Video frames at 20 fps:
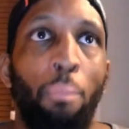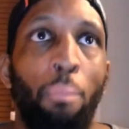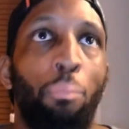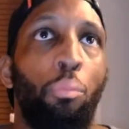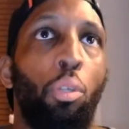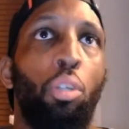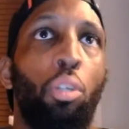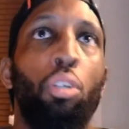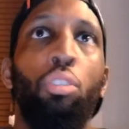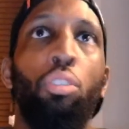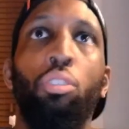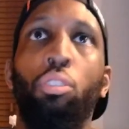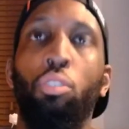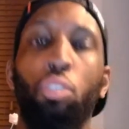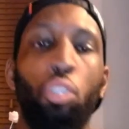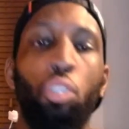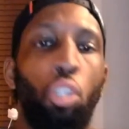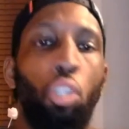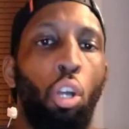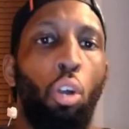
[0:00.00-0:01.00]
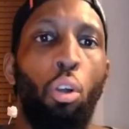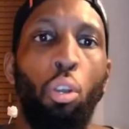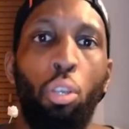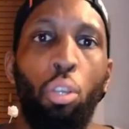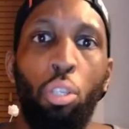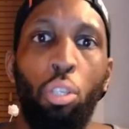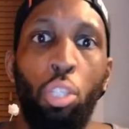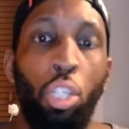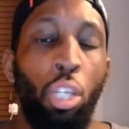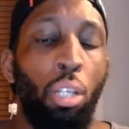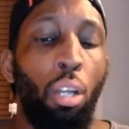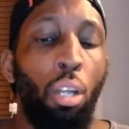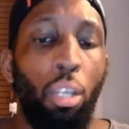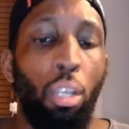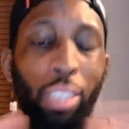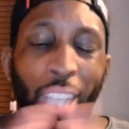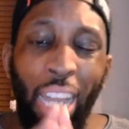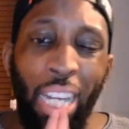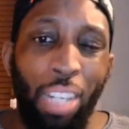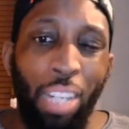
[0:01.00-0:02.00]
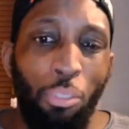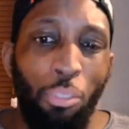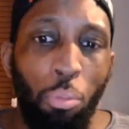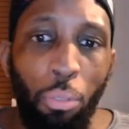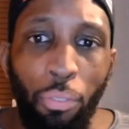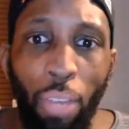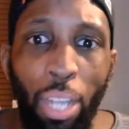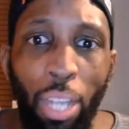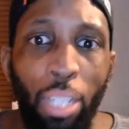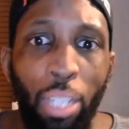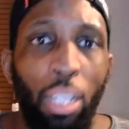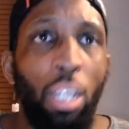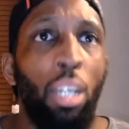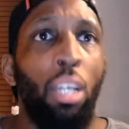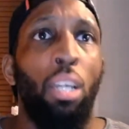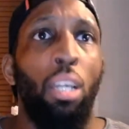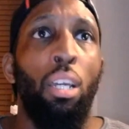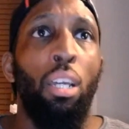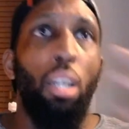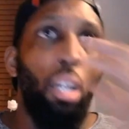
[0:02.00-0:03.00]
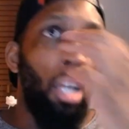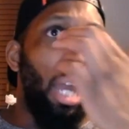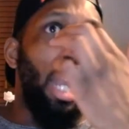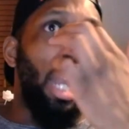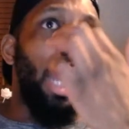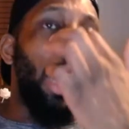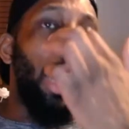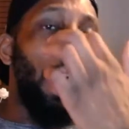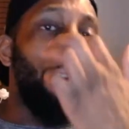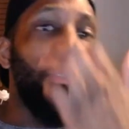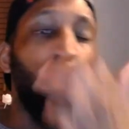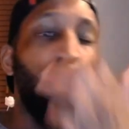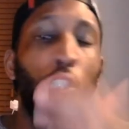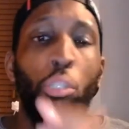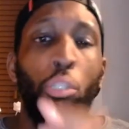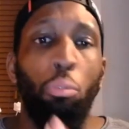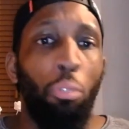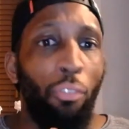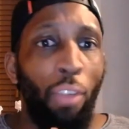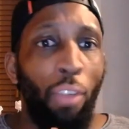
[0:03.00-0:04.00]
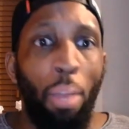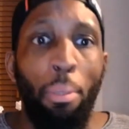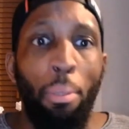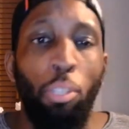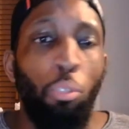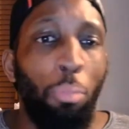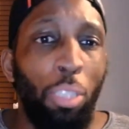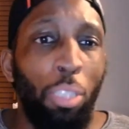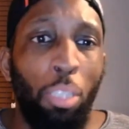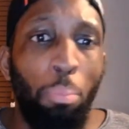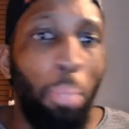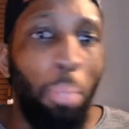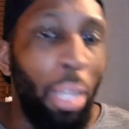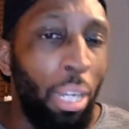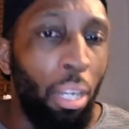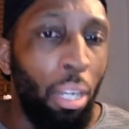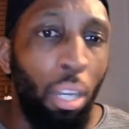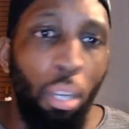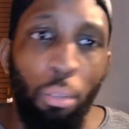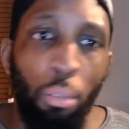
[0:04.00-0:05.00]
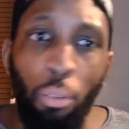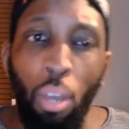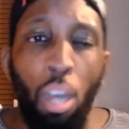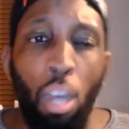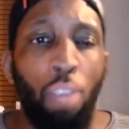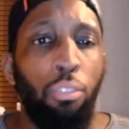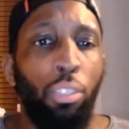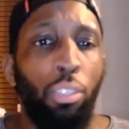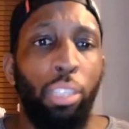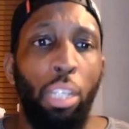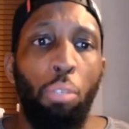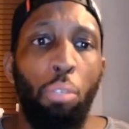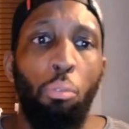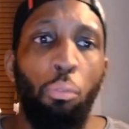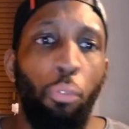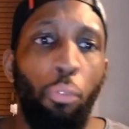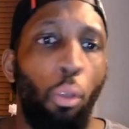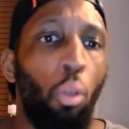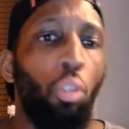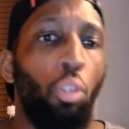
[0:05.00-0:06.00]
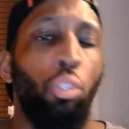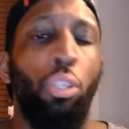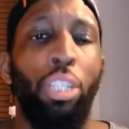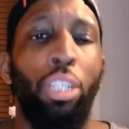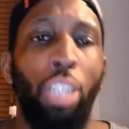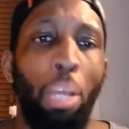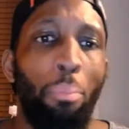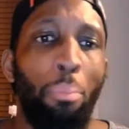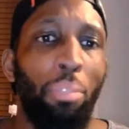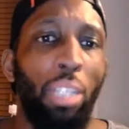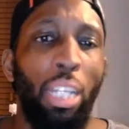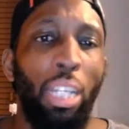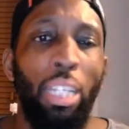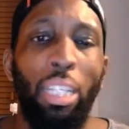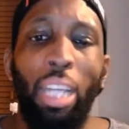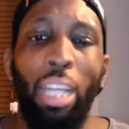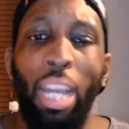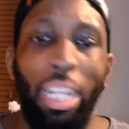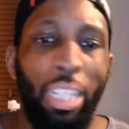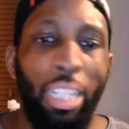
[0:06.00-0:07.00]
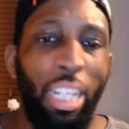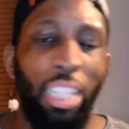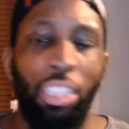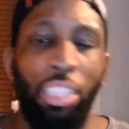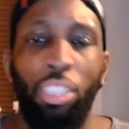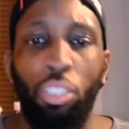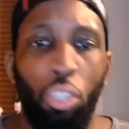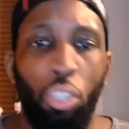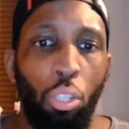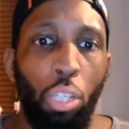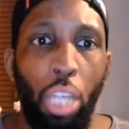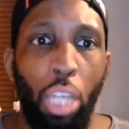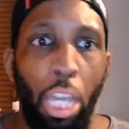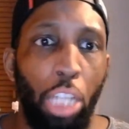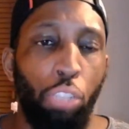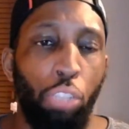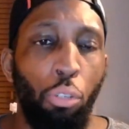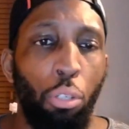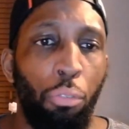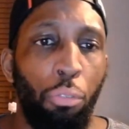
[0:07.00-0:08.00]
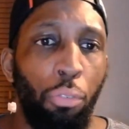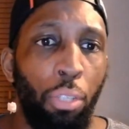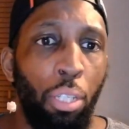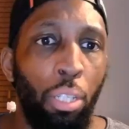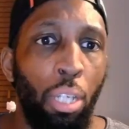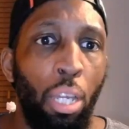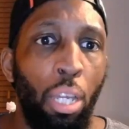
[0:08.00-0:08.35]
Because you can ask any Liverpool fan, and I guarantee you the fan base will be split in half. Half will say focus on the Champions League and let's just get a trophy,